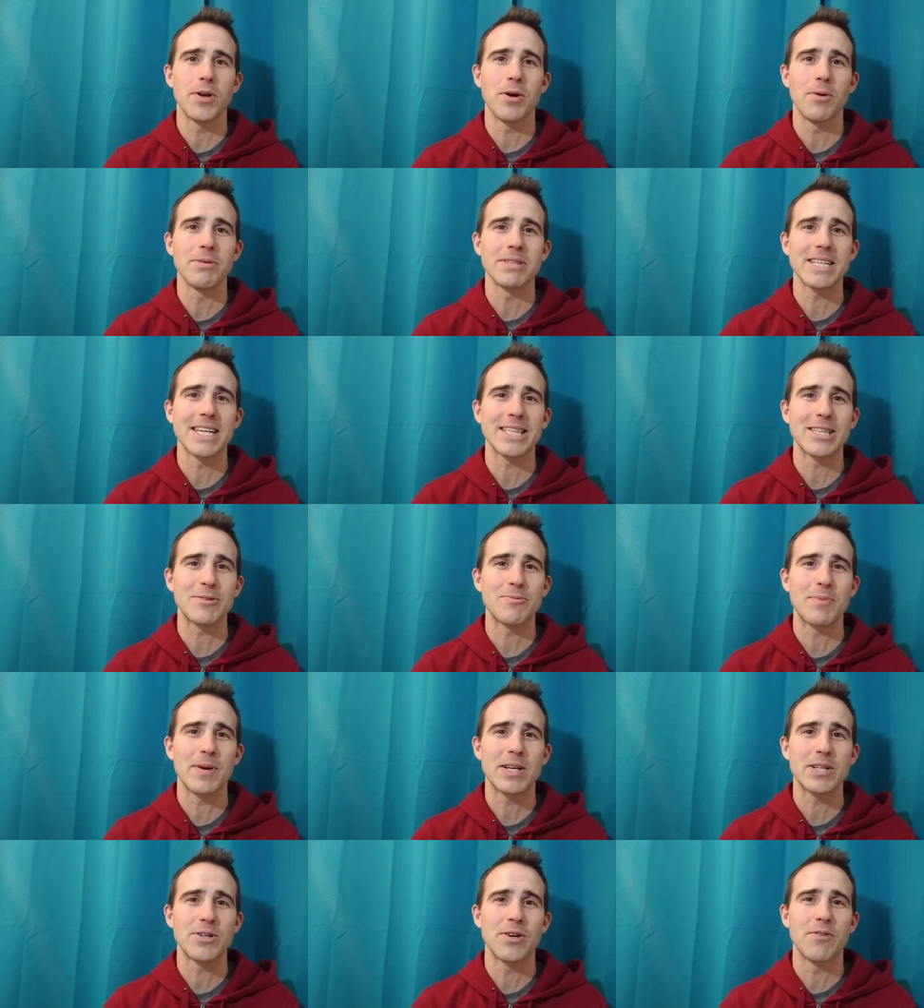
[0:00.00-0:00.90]
You almost get this
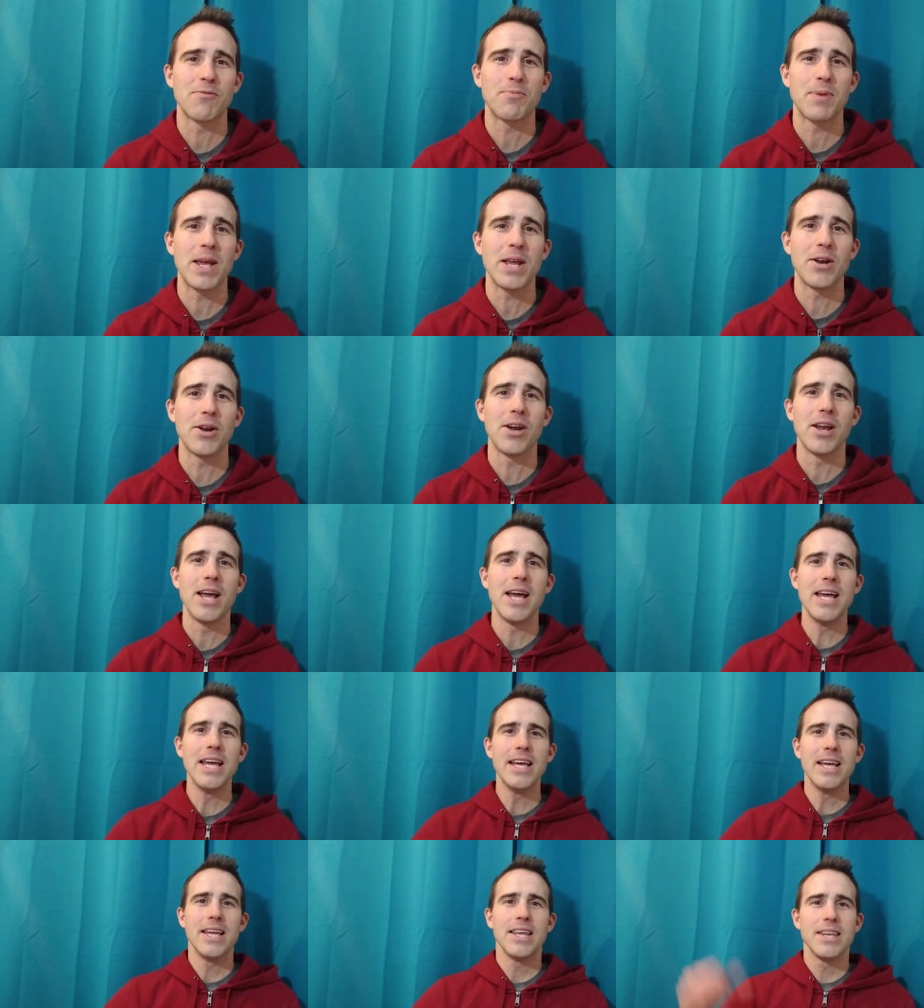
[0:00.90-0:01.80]
picture of Peter,
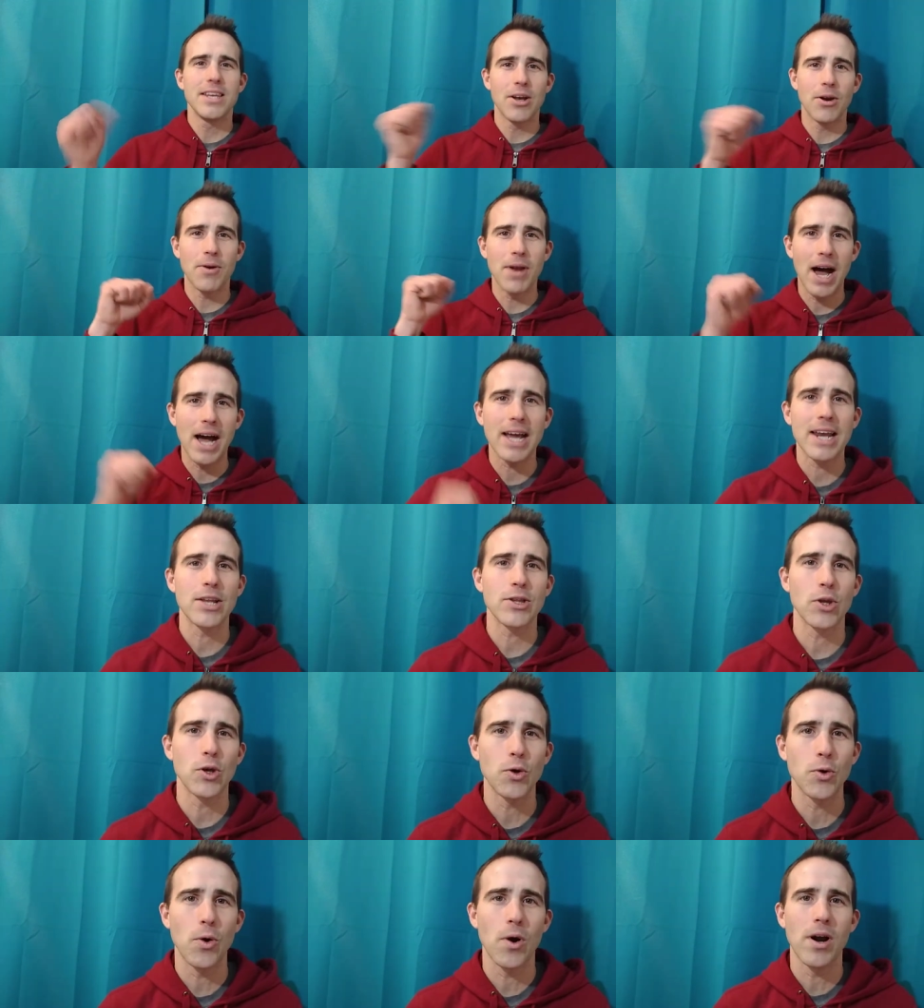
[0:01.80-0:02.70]
you know, knocking at
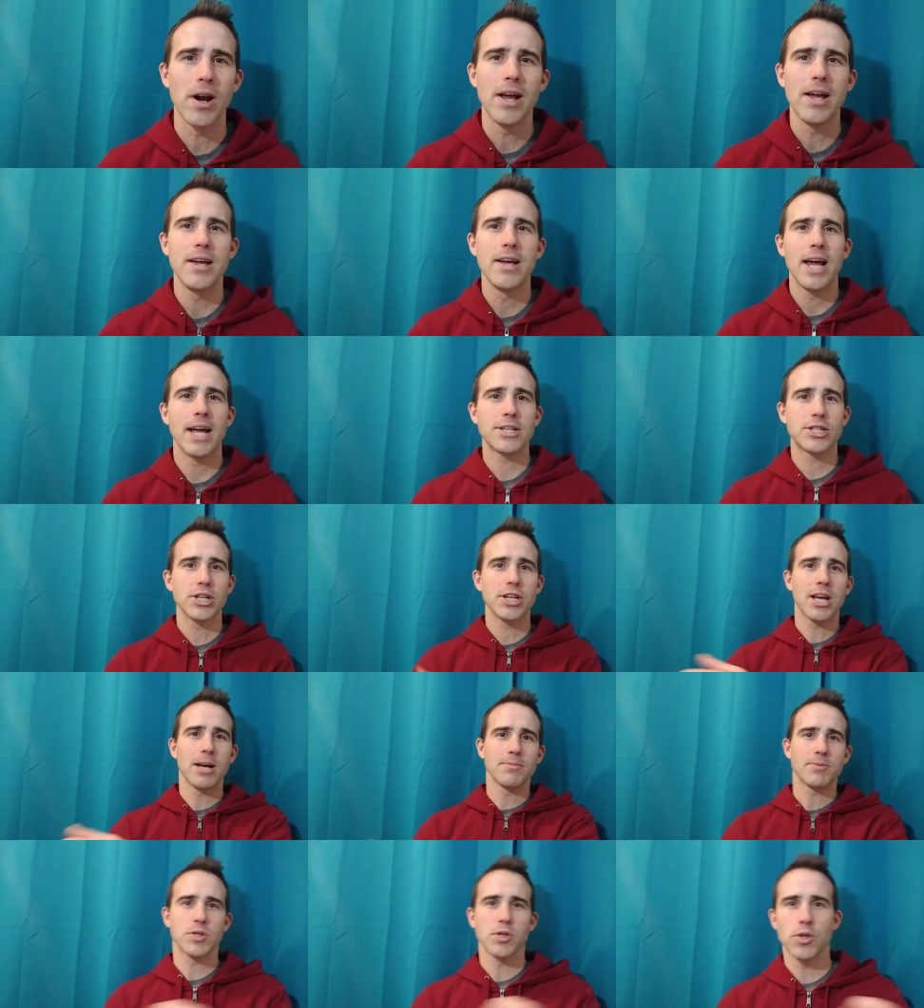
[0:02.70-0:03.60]
the door, and she
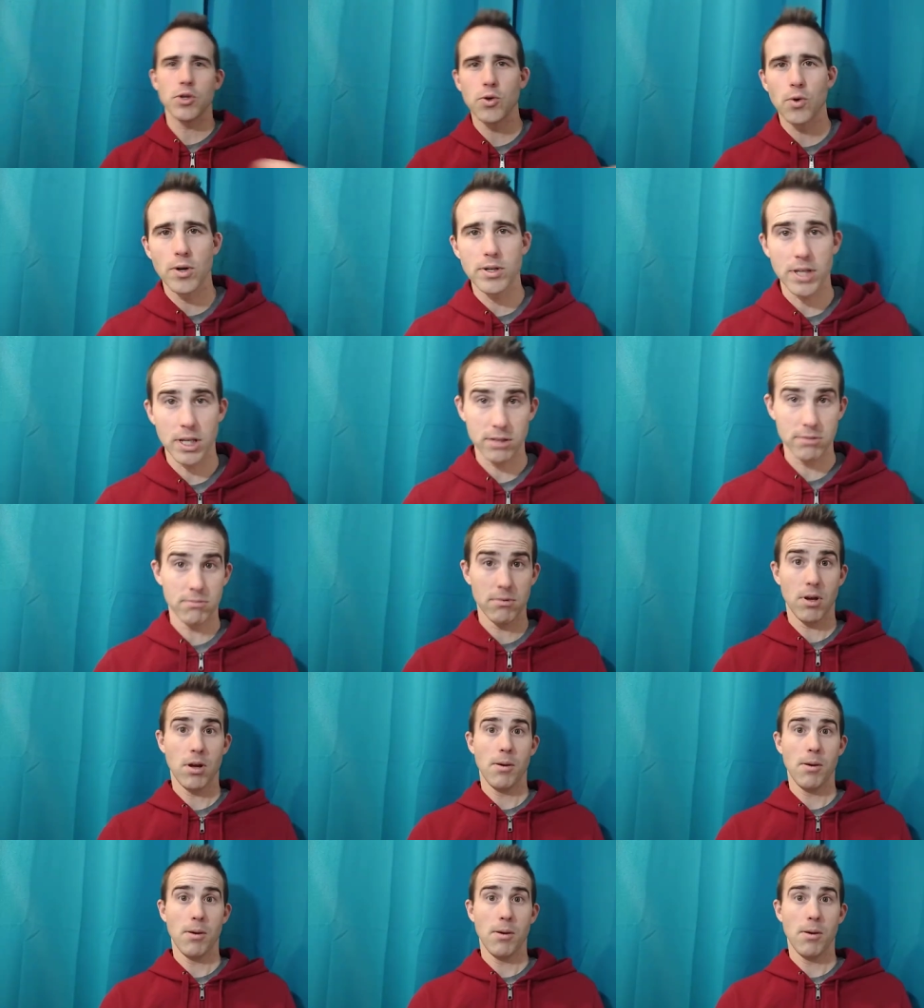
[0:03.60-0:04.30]
comes to the door and says,